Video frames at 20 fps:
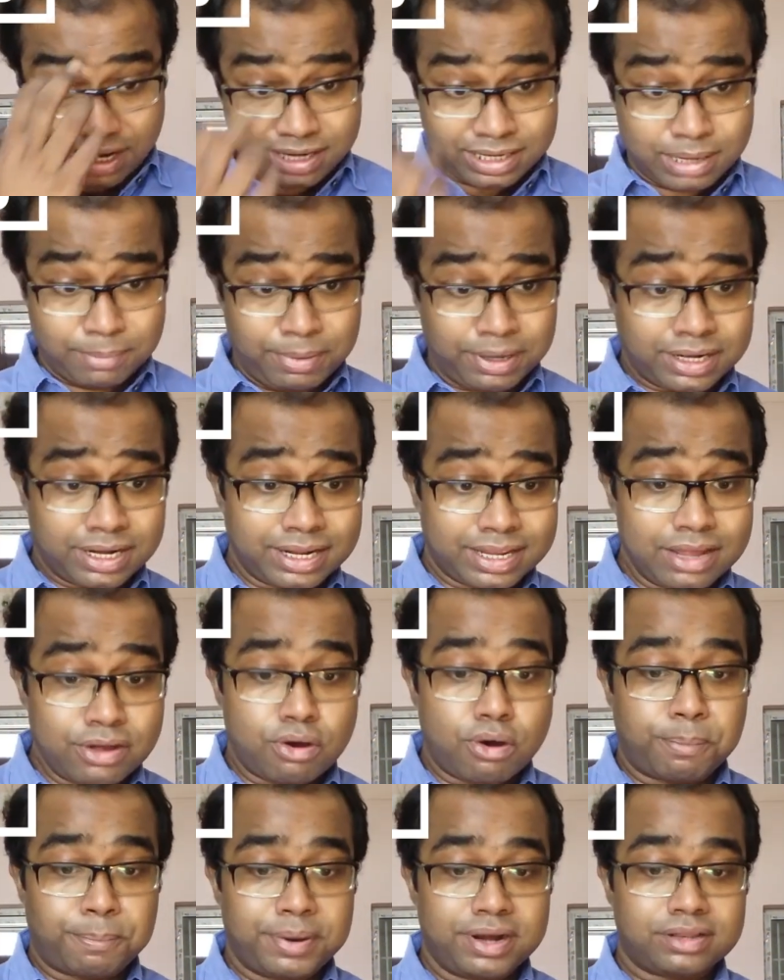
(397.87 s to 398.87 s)
double clicking
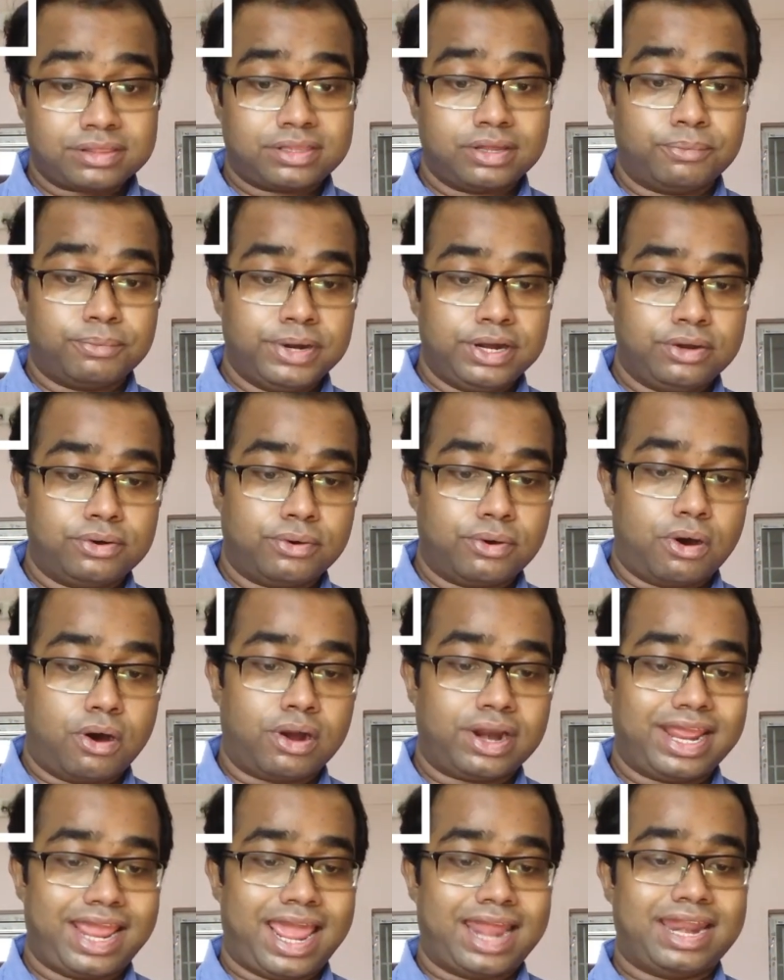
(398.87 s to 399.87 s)
opens the window
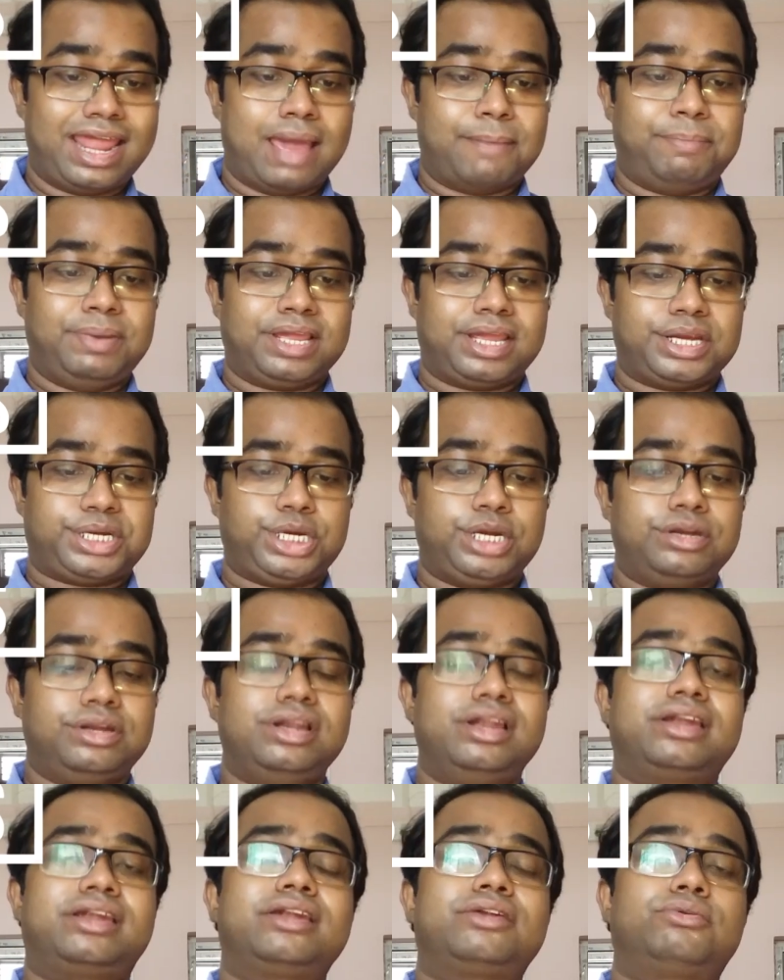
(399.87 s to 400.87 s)
or an application
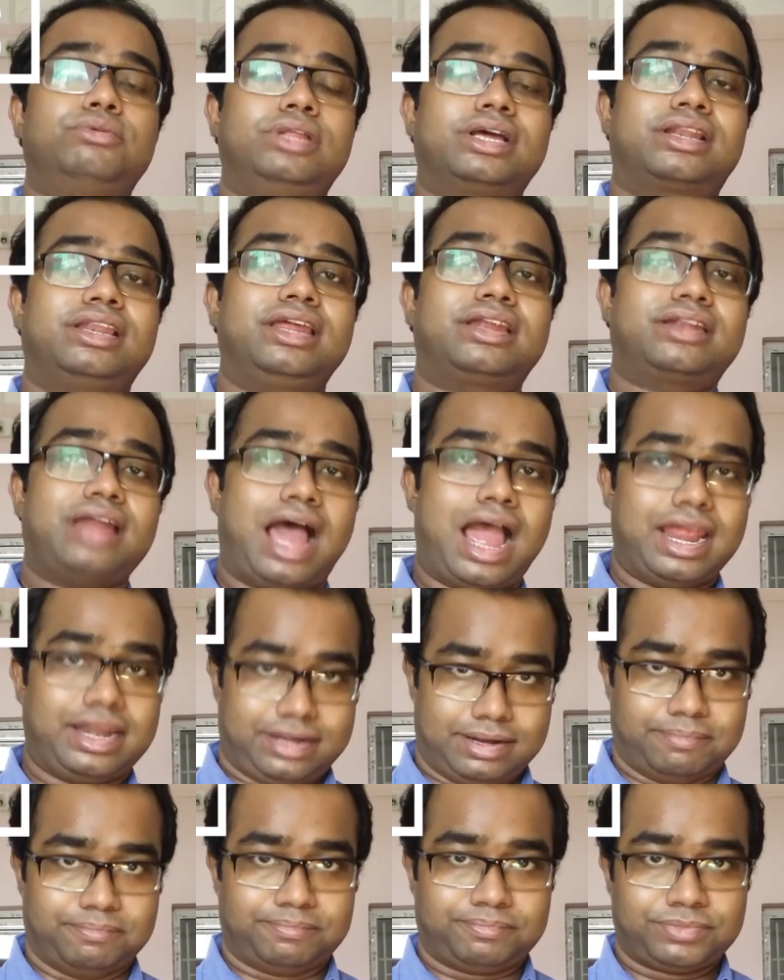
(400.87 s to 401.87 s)
related to the clicked
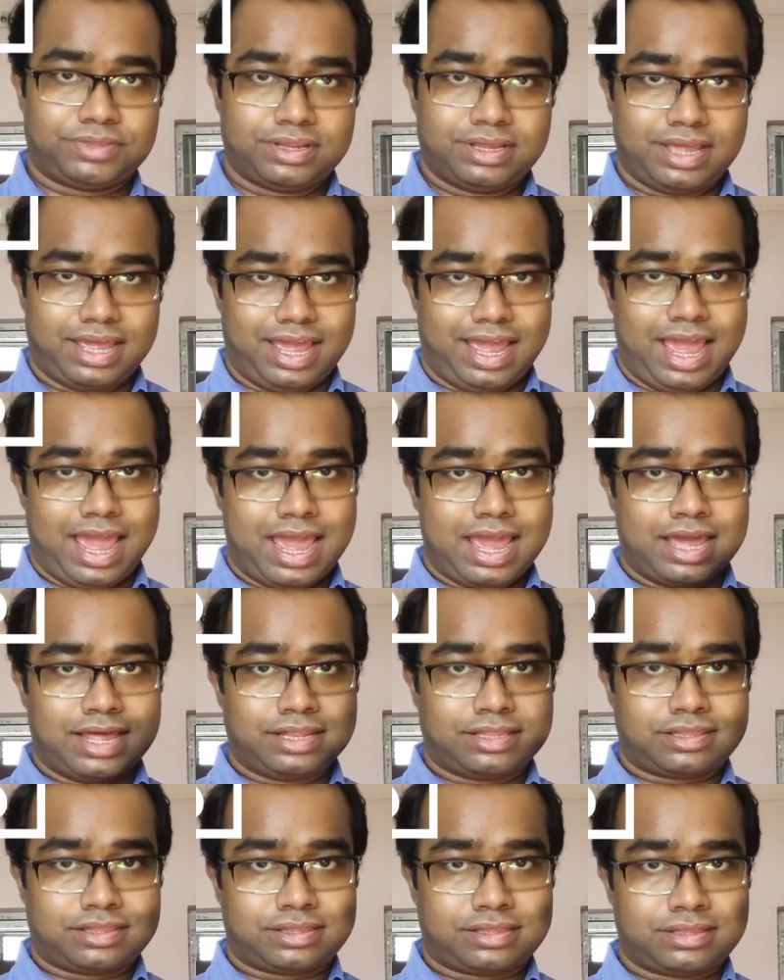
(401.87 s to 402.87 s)
item.
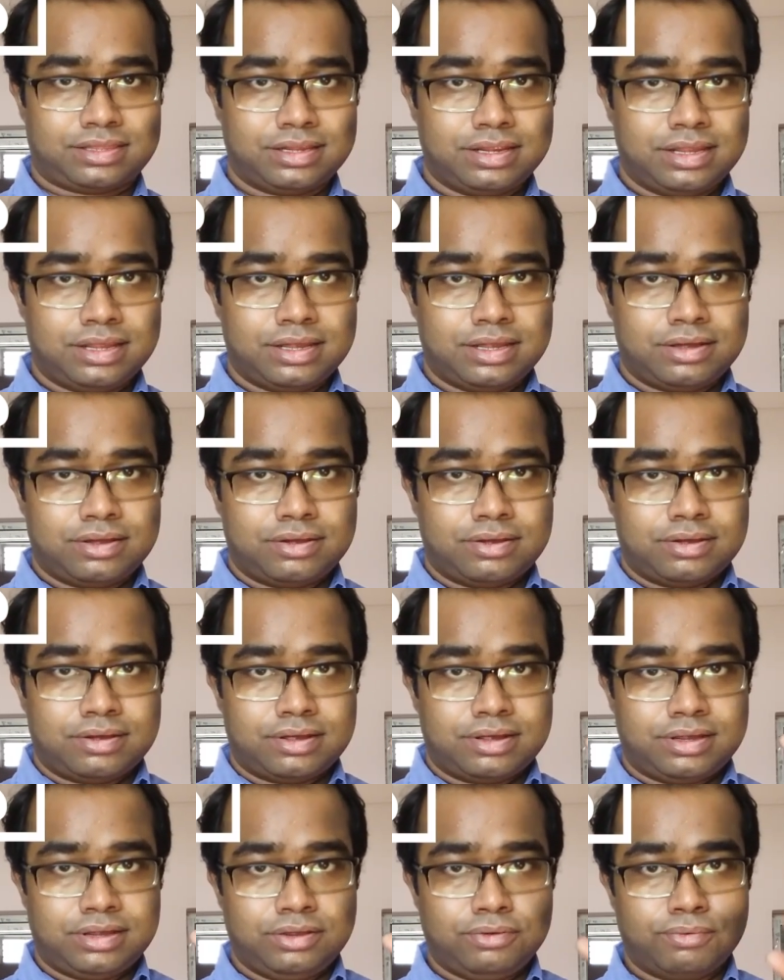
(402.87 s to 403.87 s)
As
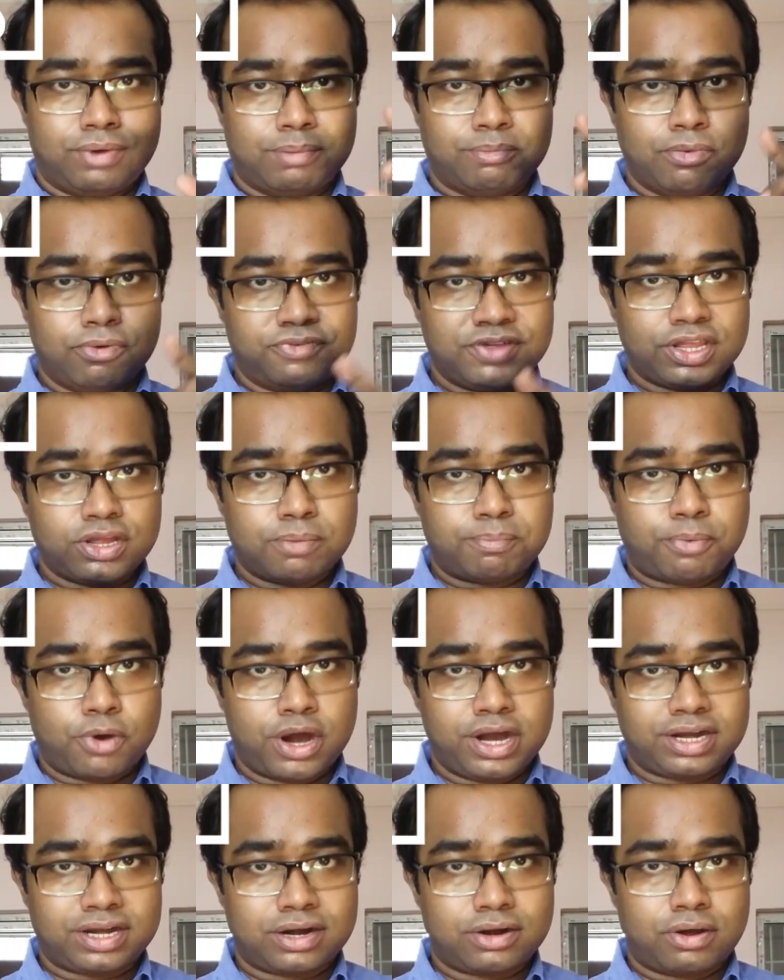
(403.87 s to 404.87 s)
you are moving your
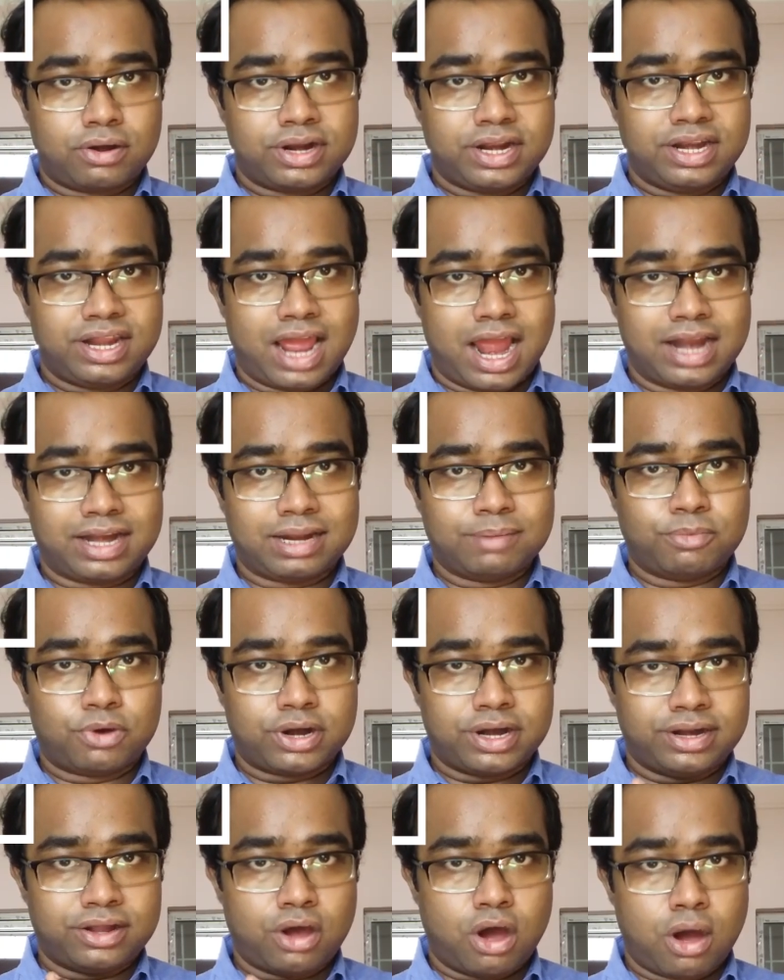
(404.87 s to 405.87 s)
pointer on any item or
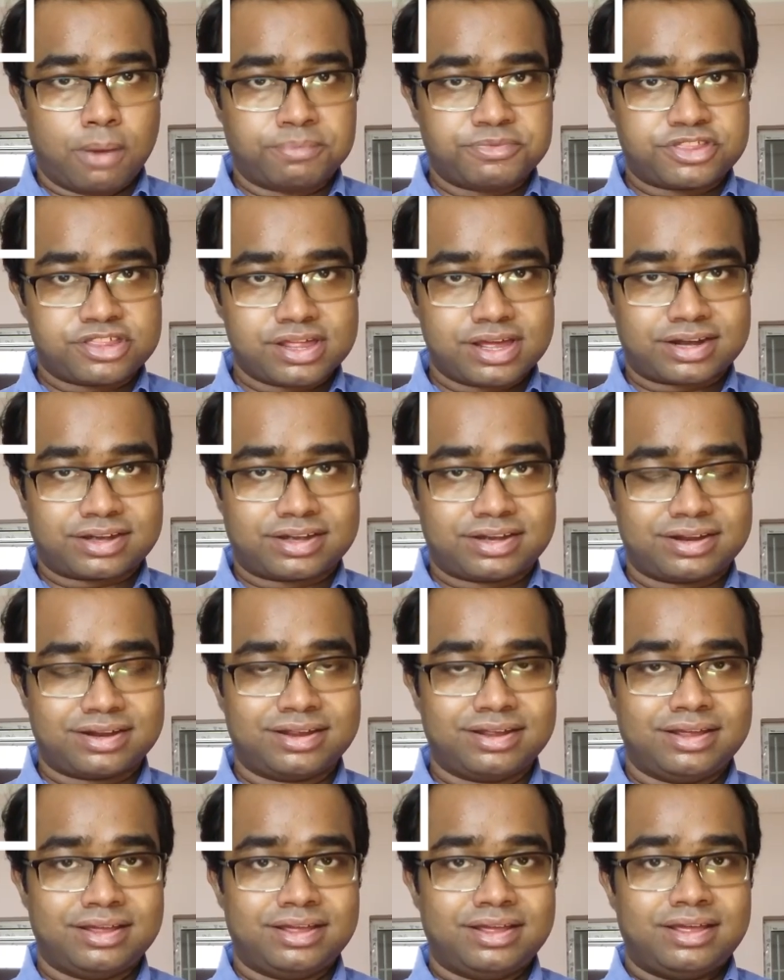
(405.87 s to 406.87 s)
any object,
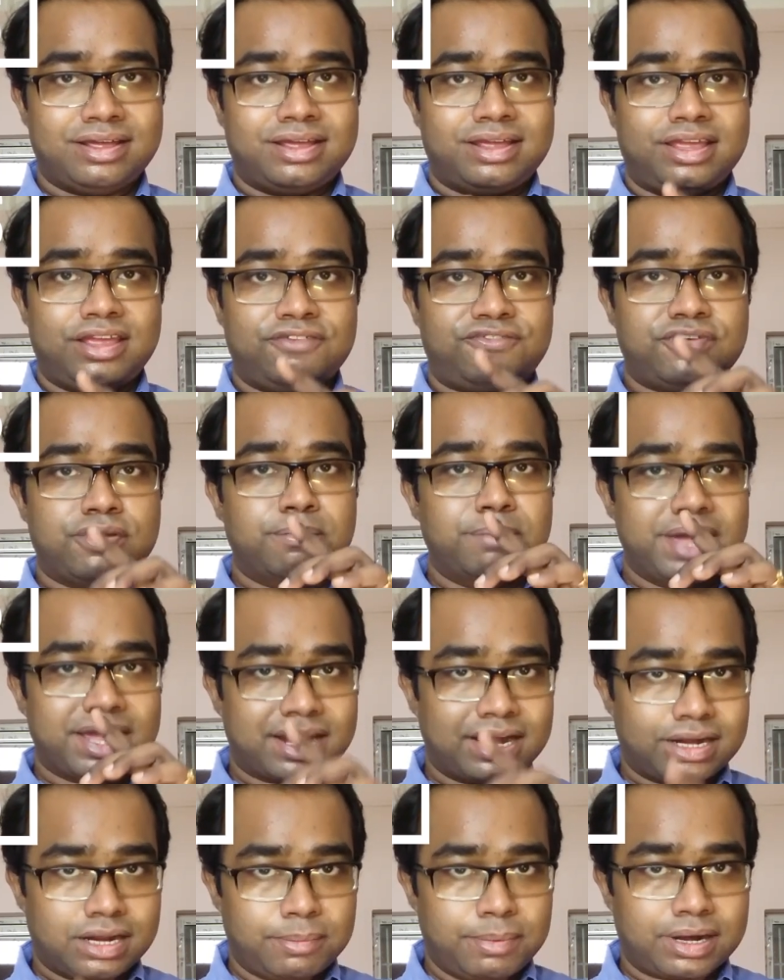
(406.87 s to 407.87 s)
if you make
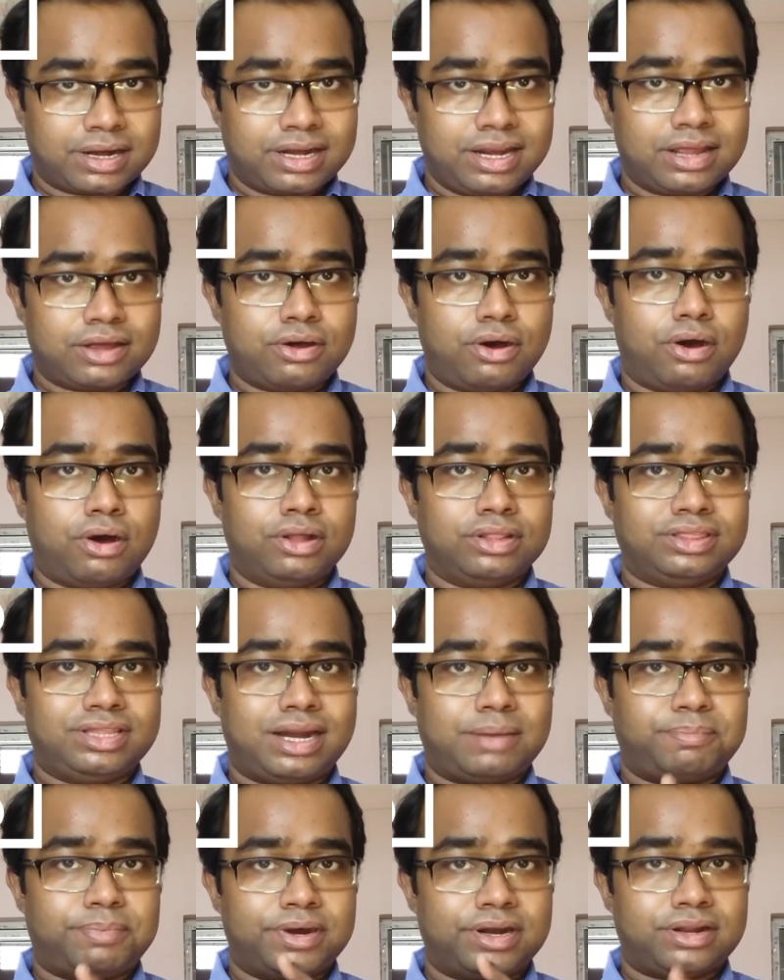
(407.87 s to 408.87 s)
a double click on
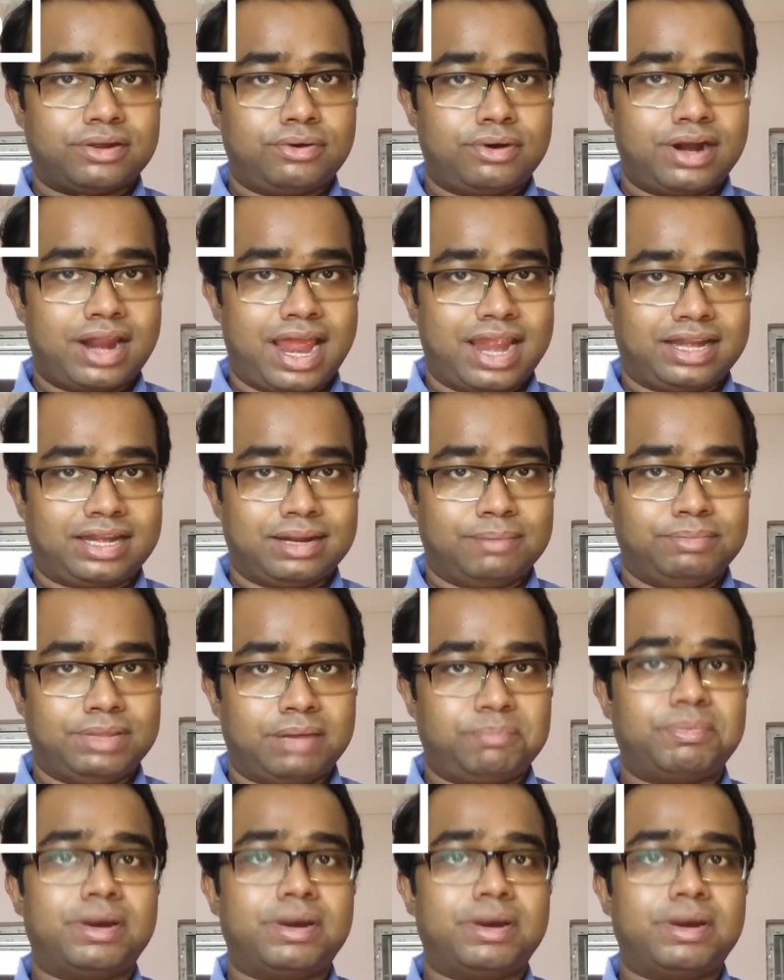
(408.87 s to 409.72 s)
that particular item